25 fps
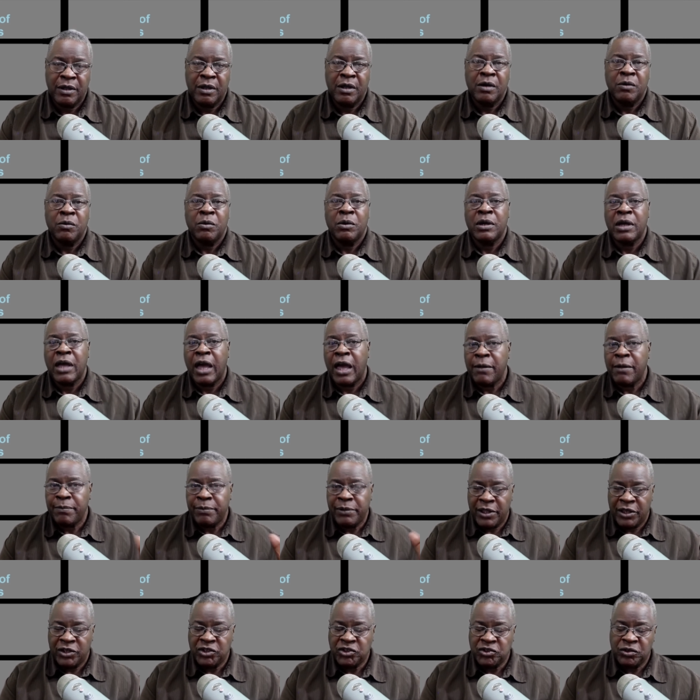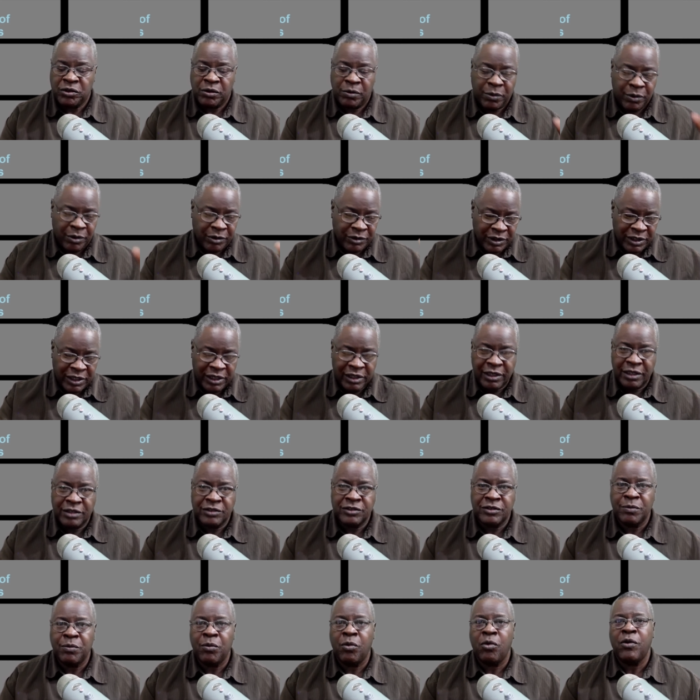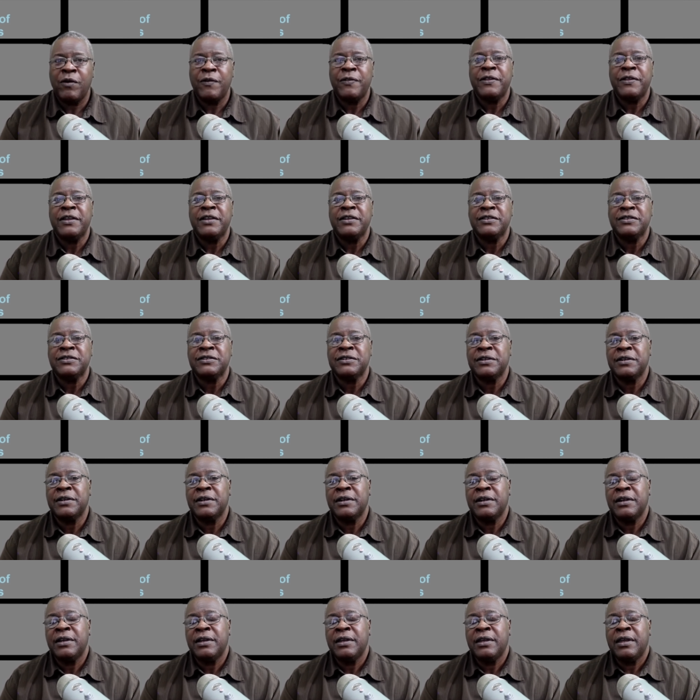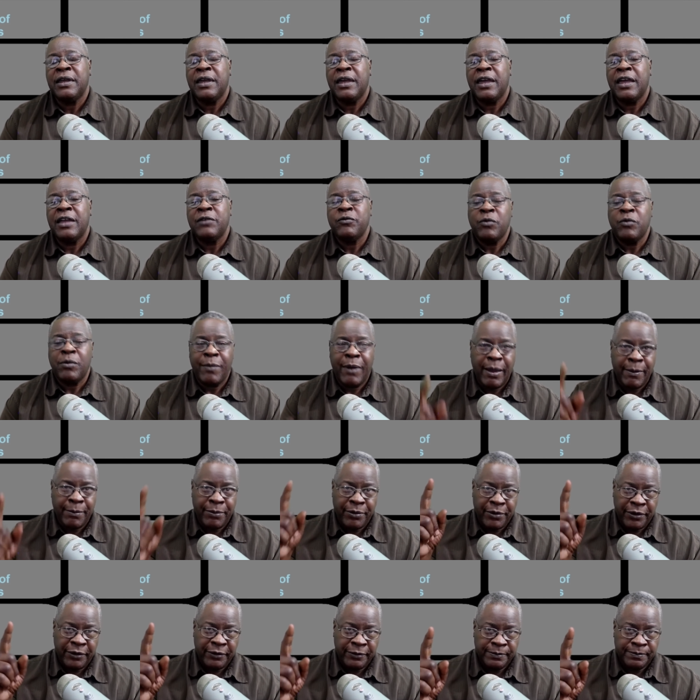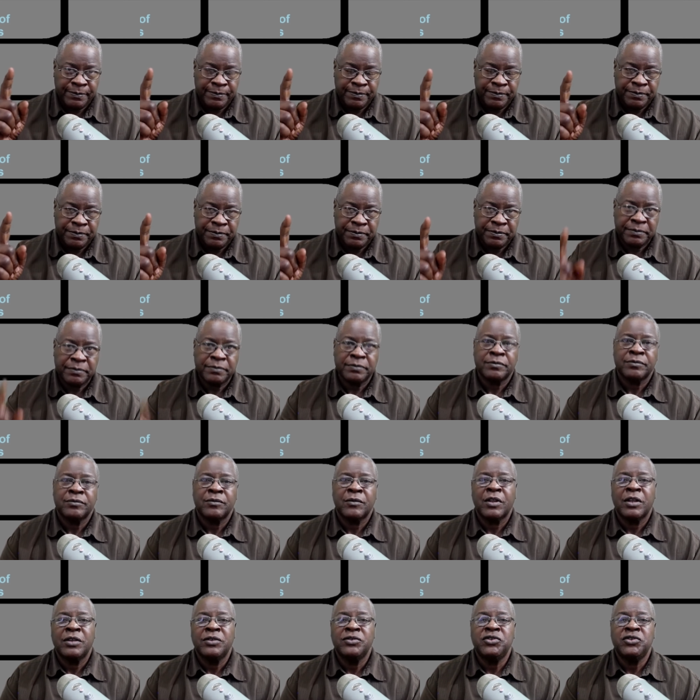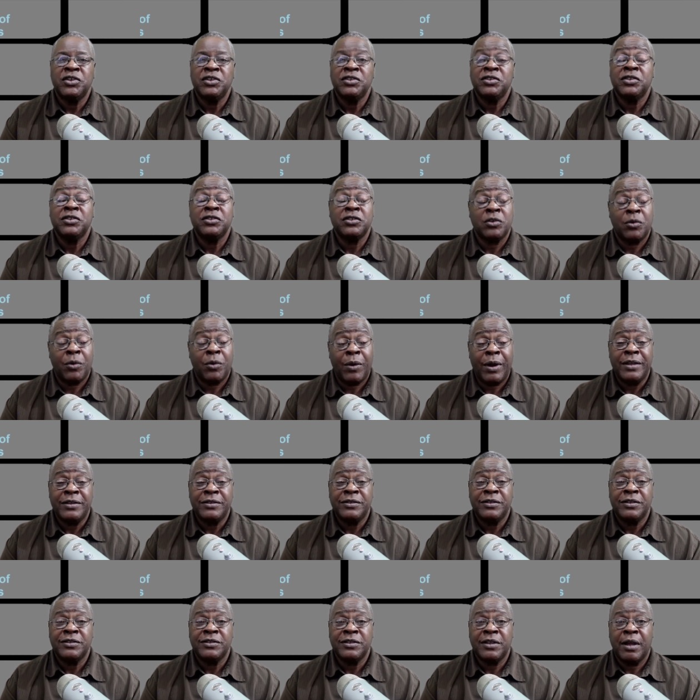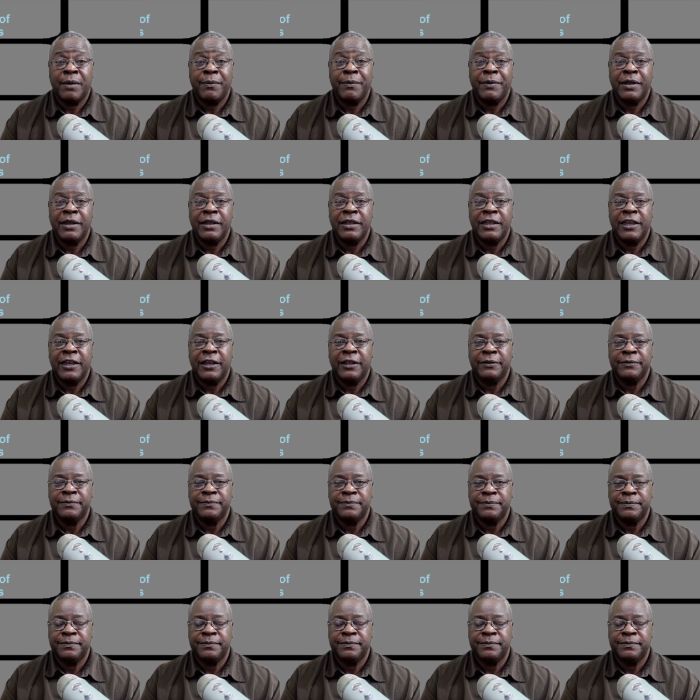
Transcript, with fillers: Well, God bless you. We're going to get into more of this. And remember, Jesus Christ is coming again.